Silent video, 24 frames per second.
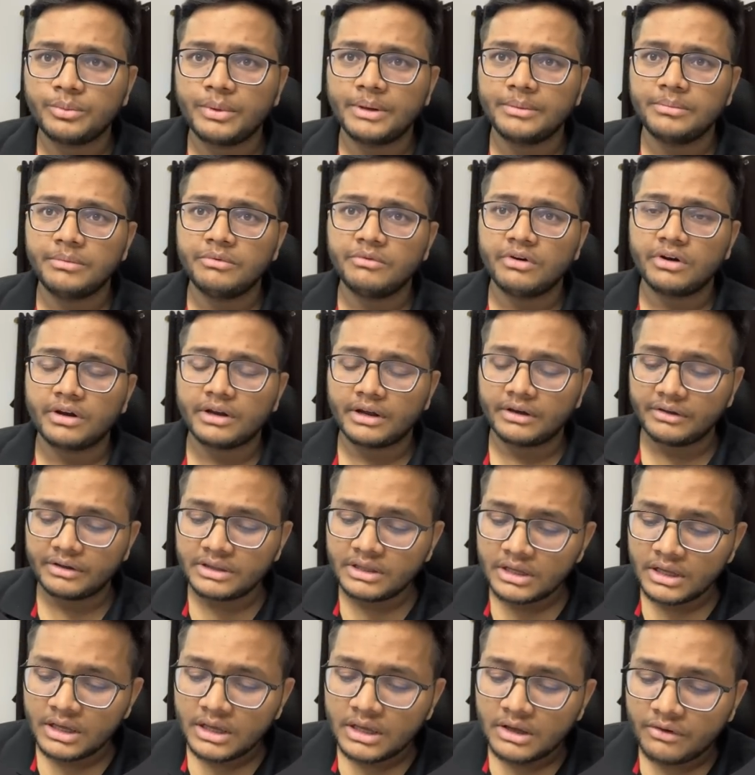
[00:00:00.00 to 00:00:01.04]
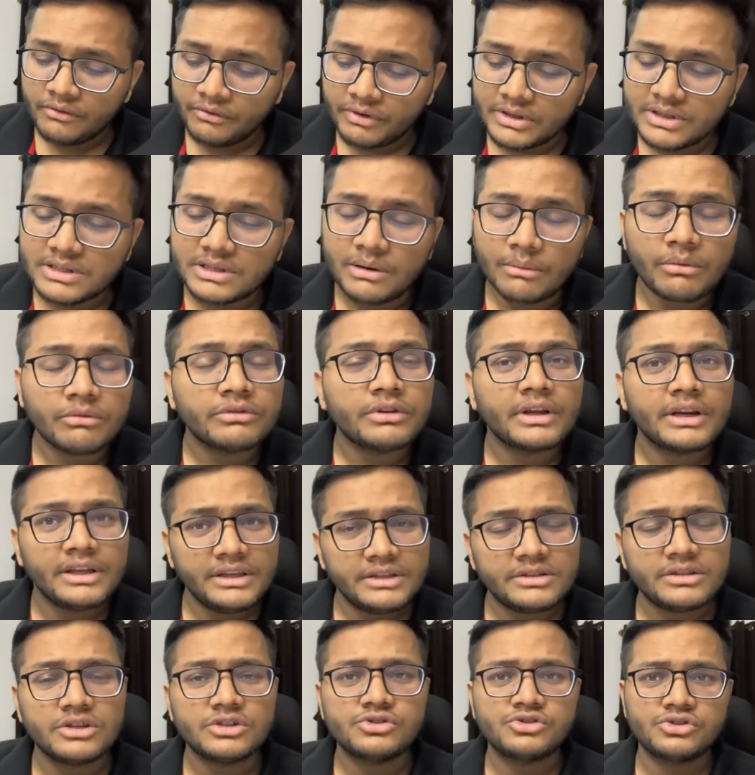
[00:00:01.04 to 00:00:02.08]
you might be working in with some of the
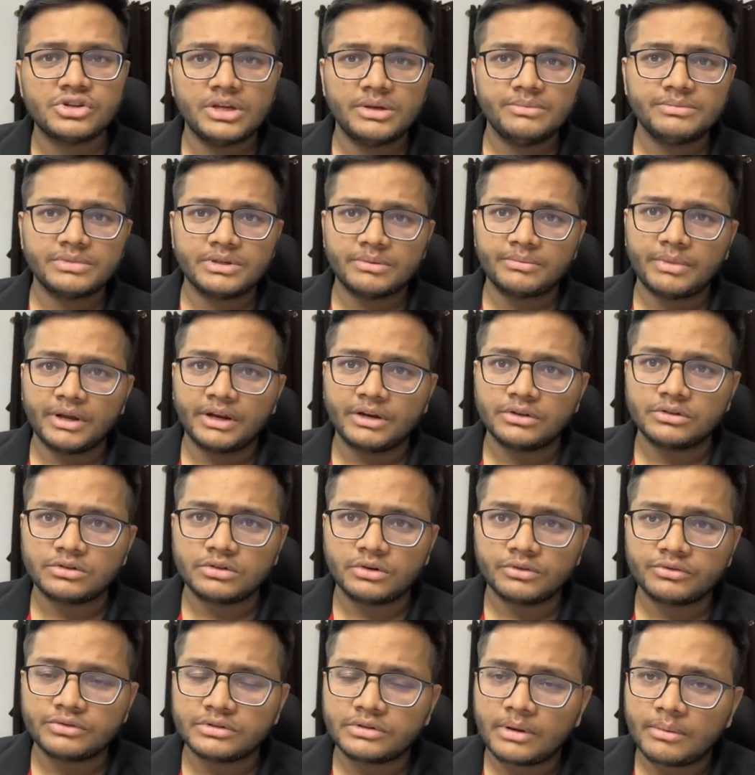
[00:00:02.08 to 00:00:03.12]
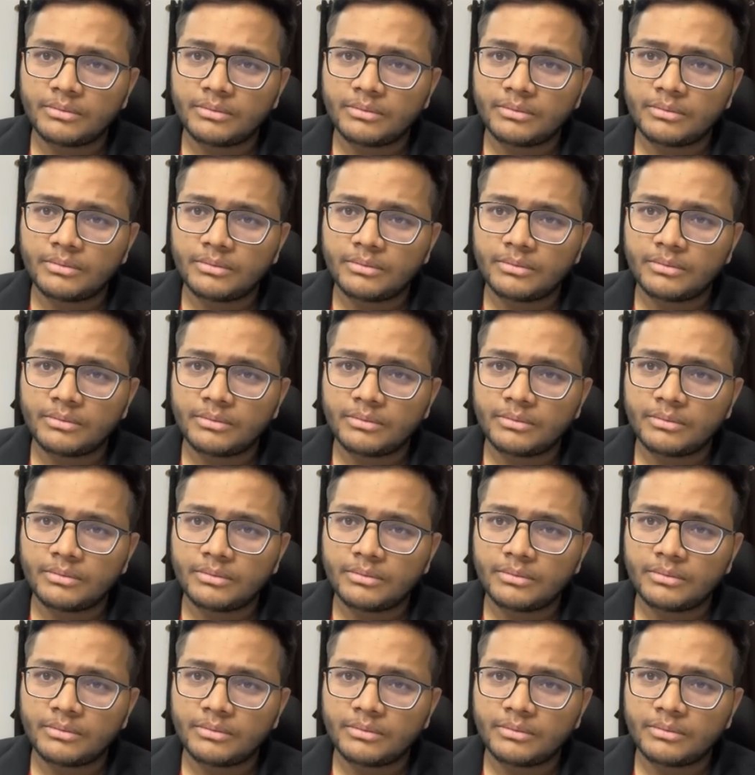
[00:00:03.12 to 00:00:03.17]
research teams in Microsoft.